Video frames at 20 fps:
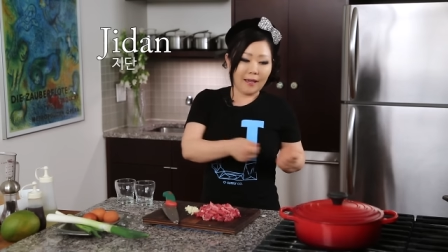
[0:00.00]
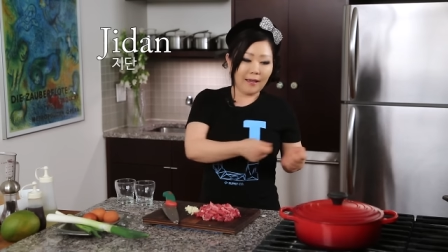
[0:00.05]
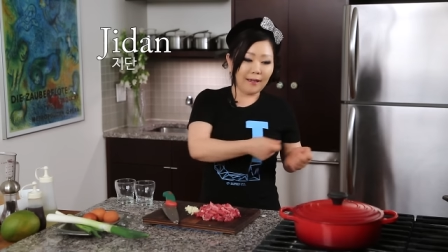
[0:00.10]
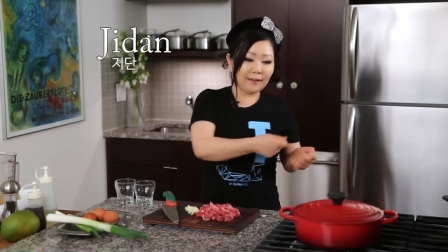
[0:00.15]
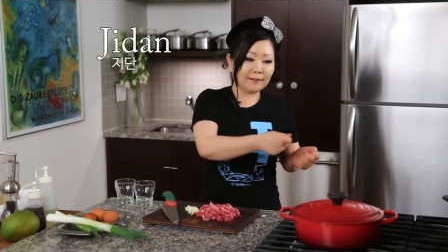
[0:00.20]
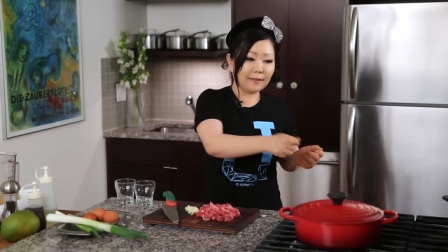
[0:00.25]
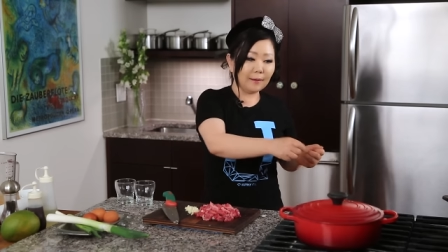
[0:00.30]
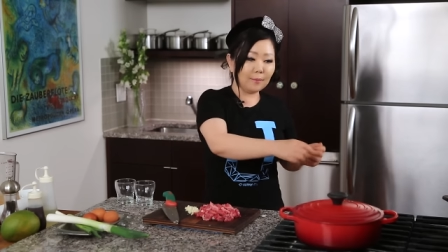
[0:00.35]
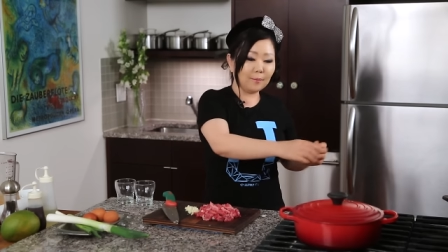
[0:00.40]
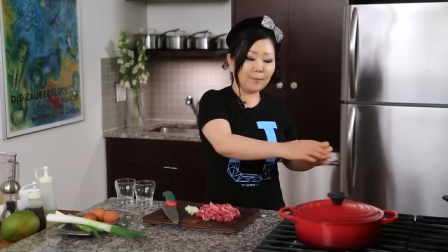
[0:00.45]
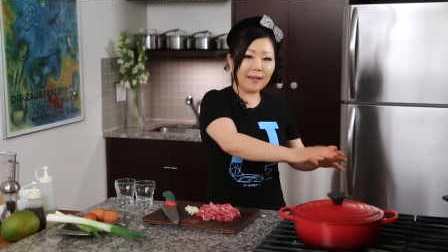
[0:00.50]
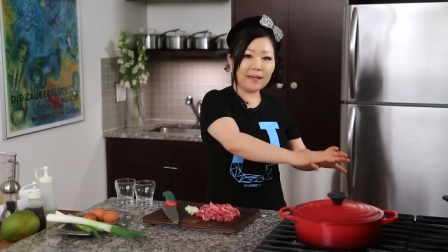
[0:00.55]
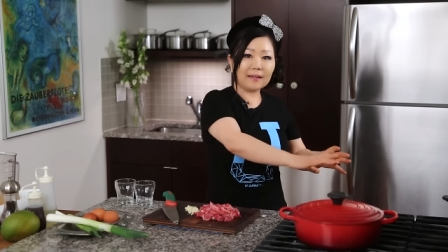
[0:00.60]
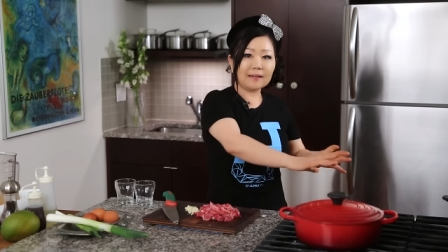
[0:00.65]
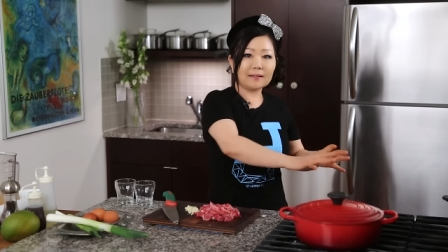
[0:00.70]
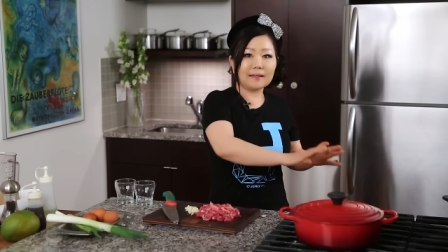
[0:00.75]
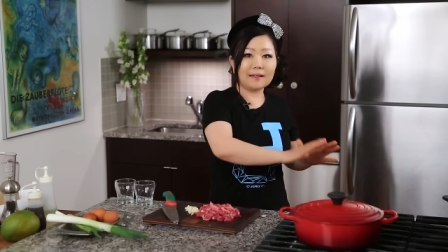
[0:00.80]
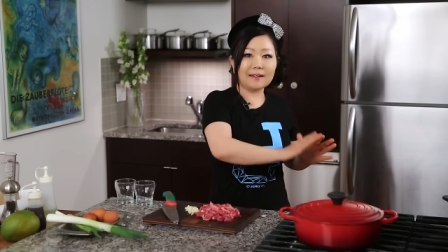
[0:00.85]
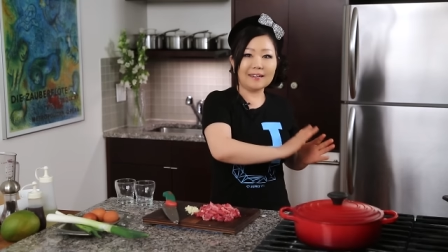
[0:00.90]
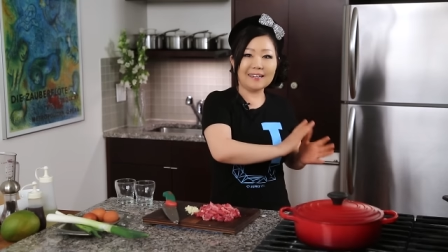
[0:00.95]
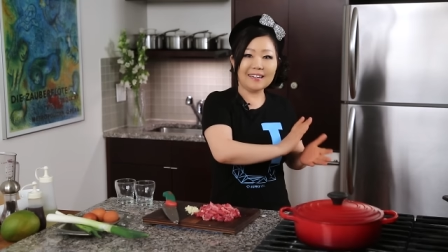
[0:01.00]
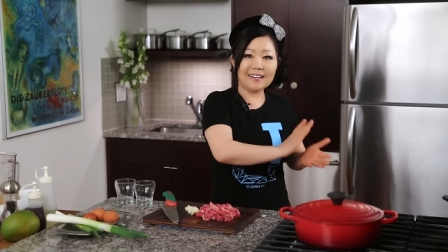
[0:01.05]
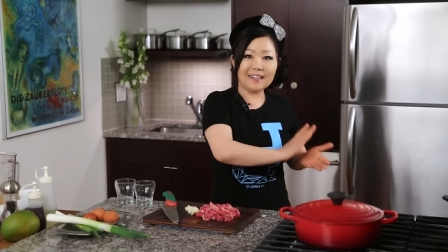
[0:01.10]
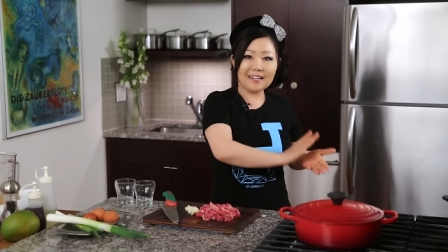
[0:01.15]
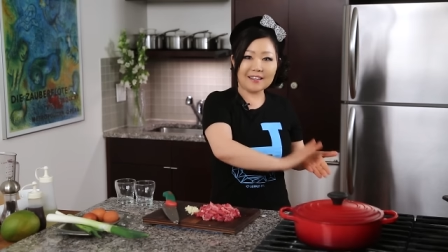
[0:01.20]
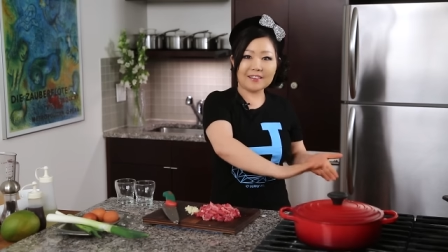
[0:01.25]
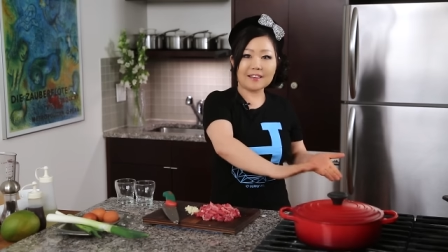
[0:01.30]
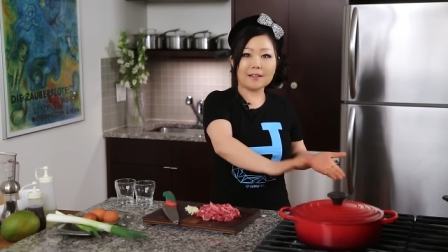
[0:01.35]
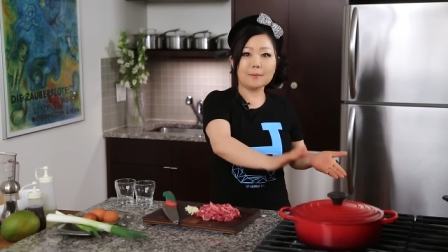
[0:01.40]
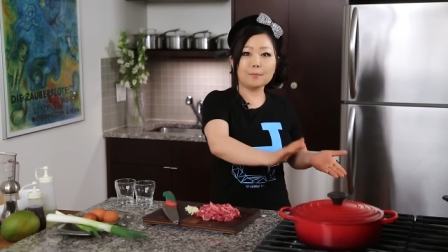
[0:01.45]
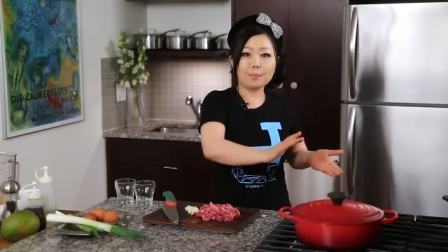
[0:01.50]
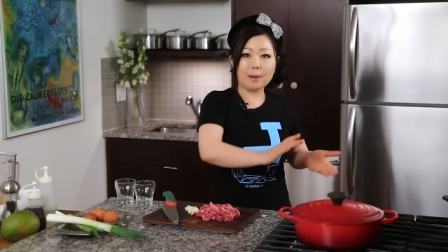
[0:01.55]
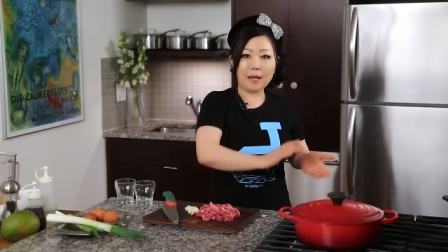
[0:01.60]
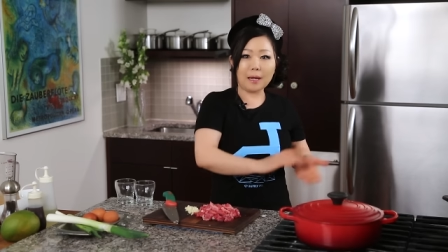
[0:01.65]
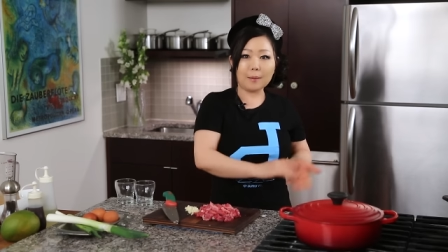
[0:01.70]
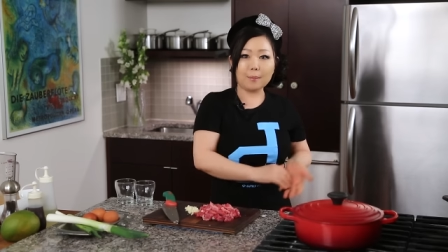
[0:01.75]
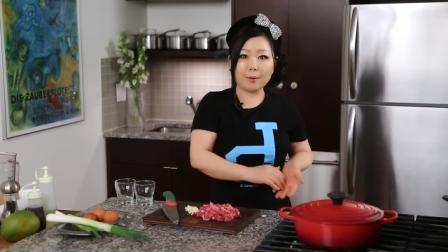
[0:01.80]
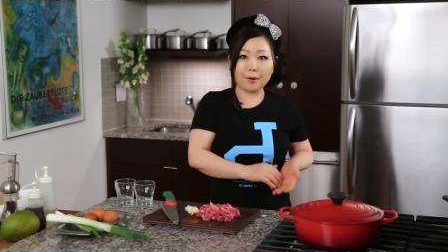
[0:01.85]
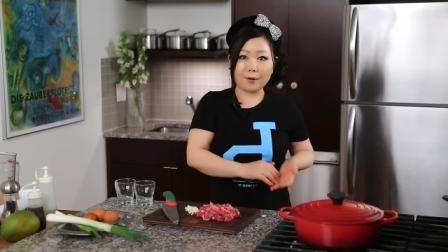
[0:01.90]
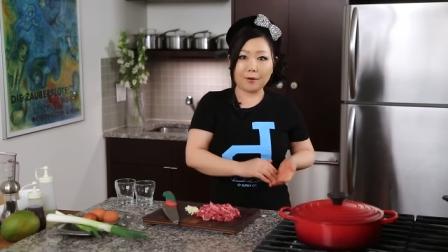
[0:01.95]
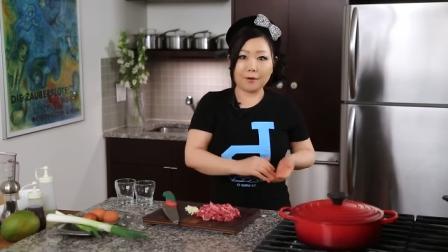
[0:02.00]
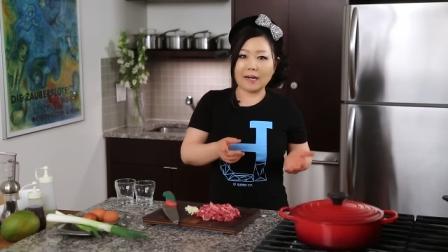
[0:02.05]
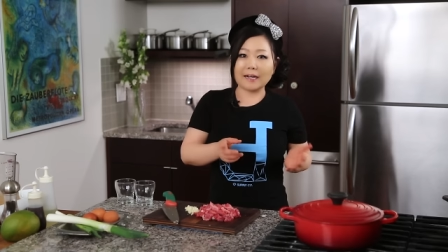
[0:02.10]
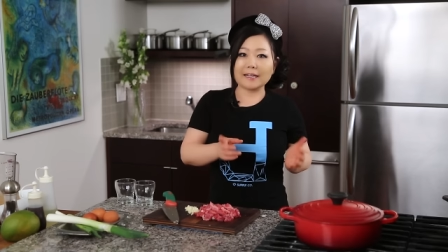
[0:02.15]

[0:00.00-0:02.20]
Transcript: and then make the really thin paper.